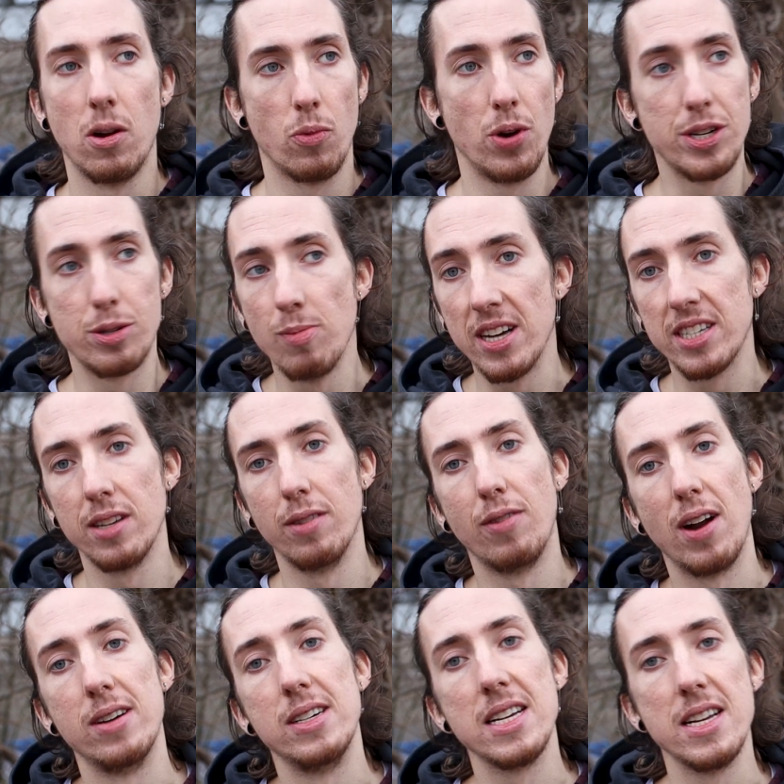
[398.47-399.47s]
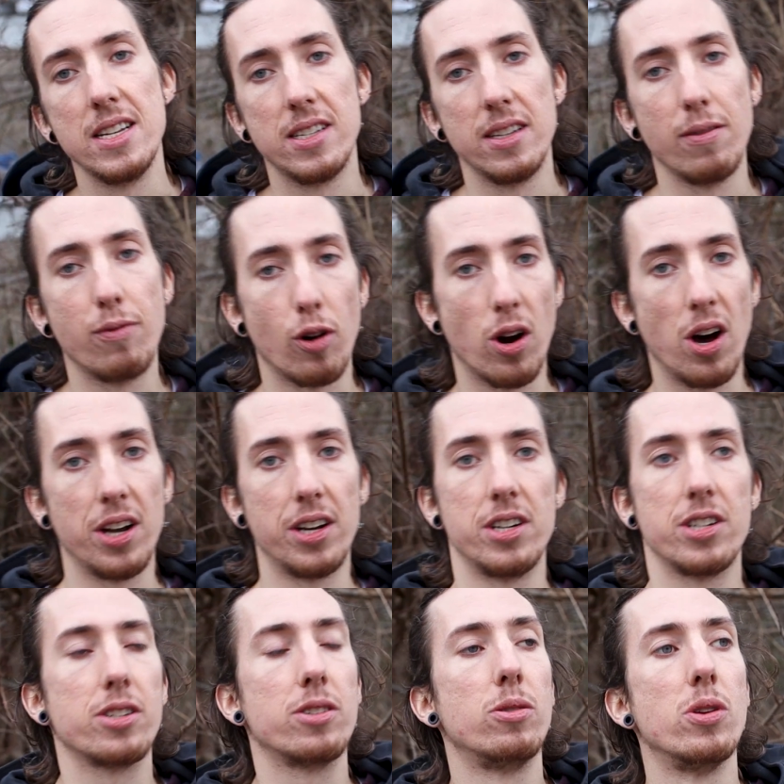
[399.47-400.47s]
which makes it very easy for
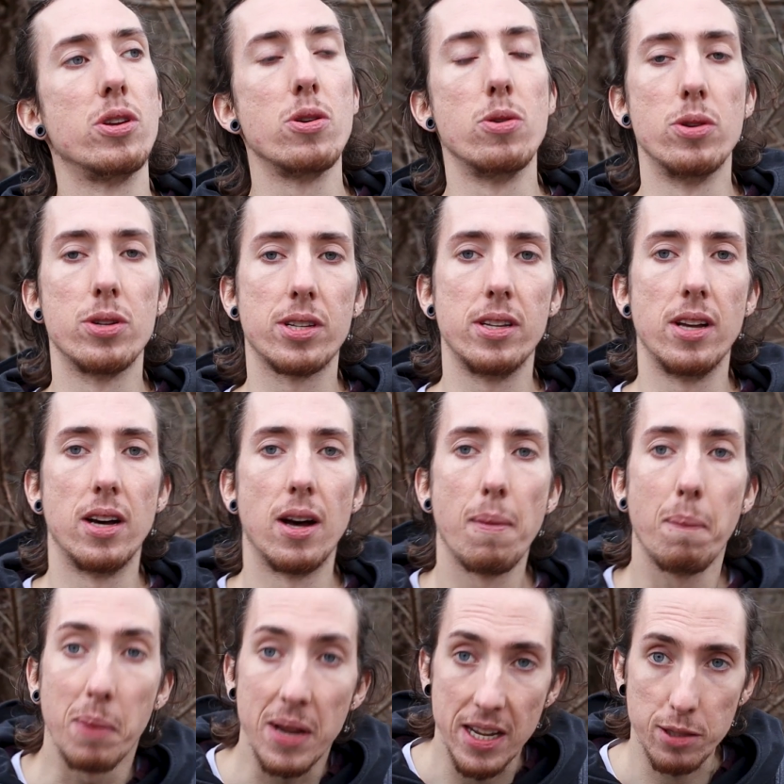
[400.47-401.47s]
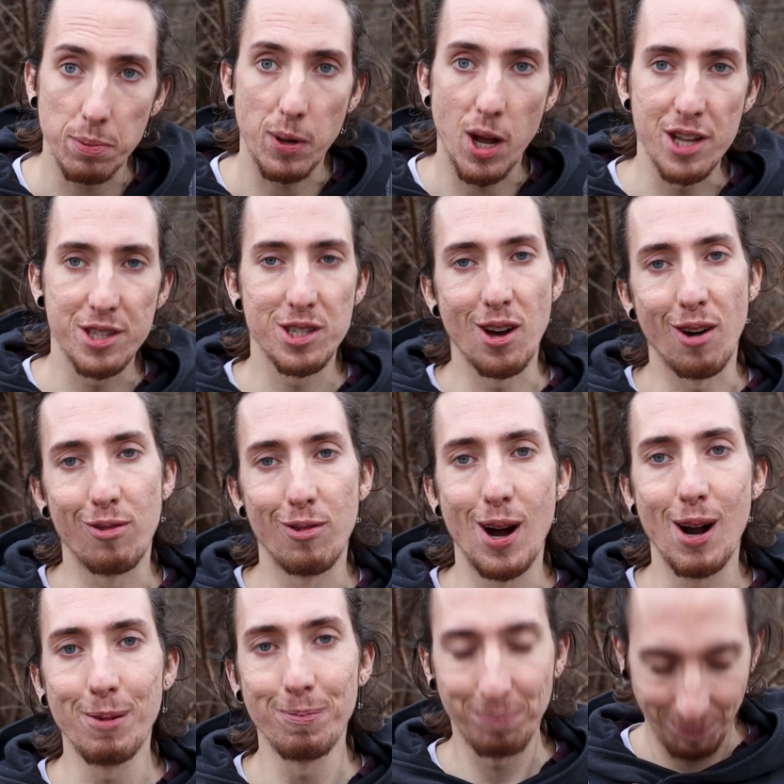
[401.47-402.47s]
others to use the PS Plot
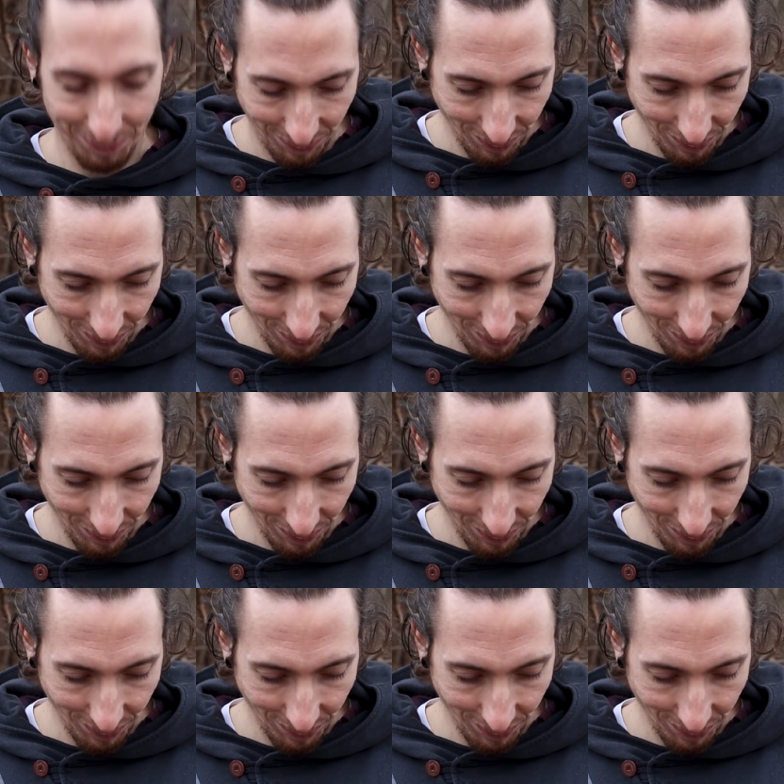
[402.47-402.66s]
software.